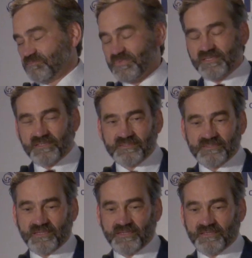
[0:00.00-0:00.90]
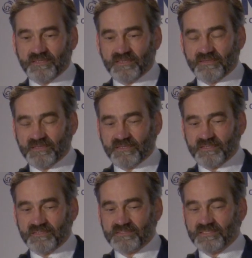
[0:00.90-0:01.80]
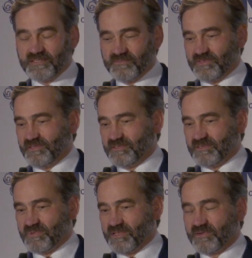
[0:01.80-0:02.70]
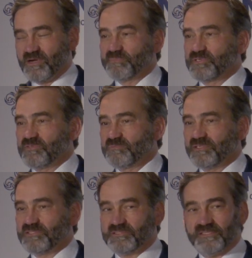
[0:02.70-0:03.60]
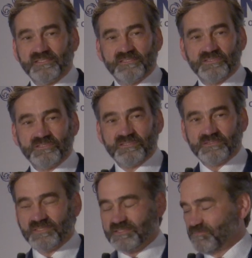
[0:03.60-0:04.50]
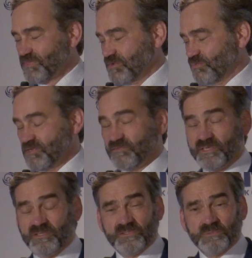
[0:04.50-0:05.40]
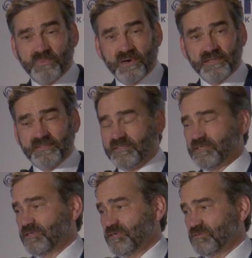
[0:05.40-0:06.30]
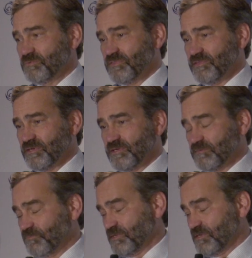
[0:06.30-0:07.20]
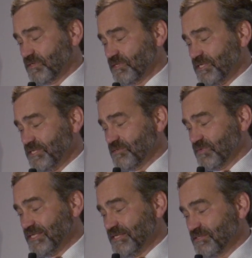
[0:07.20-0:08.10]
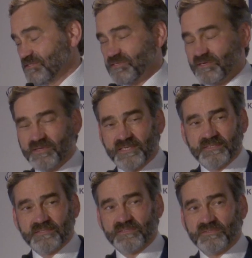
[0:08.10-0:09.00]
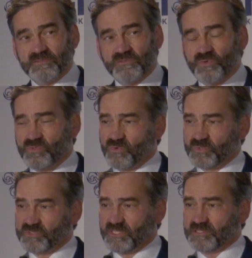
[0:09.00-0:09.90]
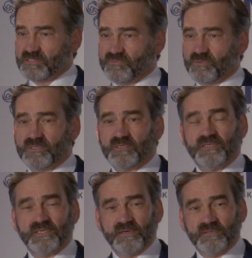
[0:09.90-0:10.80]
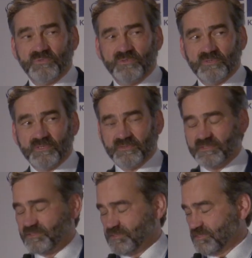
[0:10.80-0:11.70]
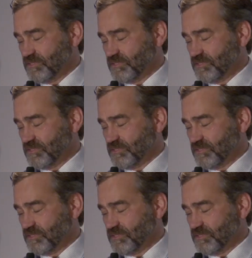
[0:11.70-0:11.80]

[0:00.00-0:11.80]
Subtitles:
It is a significant amount of copper accumulation in this district. We're in a very good spot here with you know, in this area. There's no restrictions for caribou or other